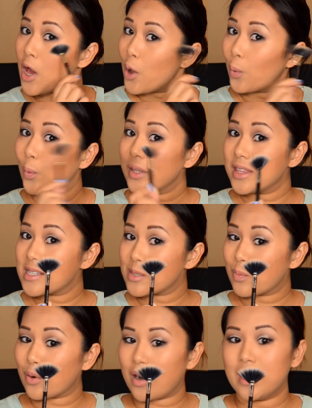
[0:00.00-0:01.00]
with this
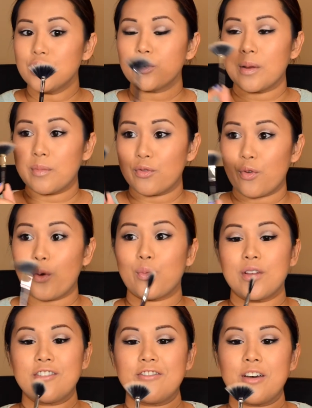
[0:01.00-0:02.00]
brush right before
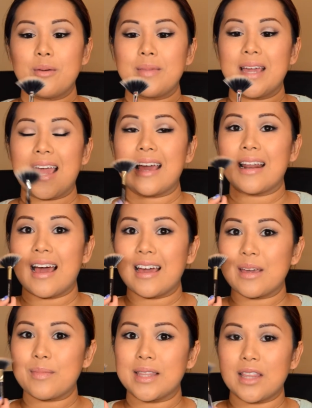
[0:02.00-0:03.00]
refilming, and I
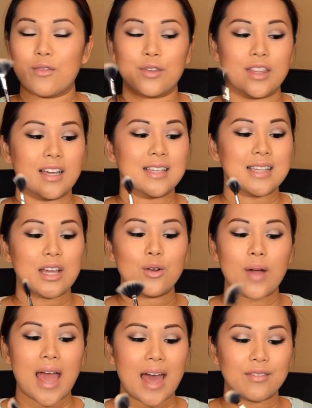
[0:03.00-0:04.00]
am in love with it because I
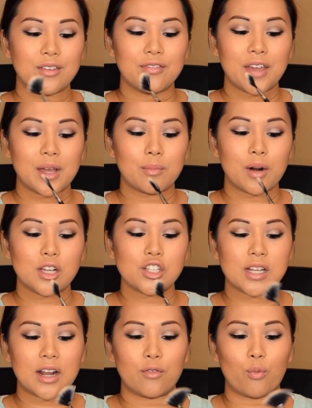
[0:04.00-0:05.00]
don't have a fan brush,
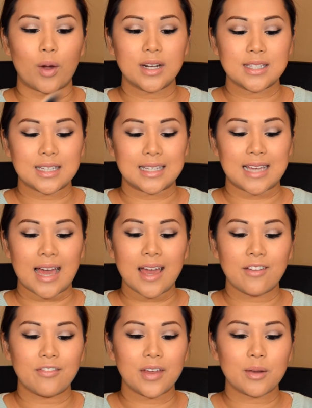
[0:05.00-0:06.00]
and I've wanted to get
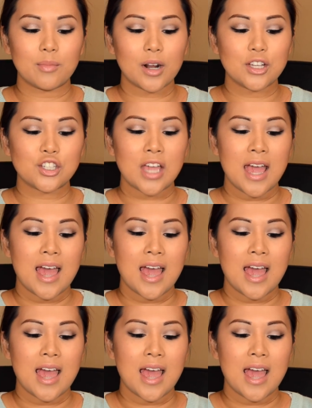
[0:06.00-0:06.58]
a fan brush,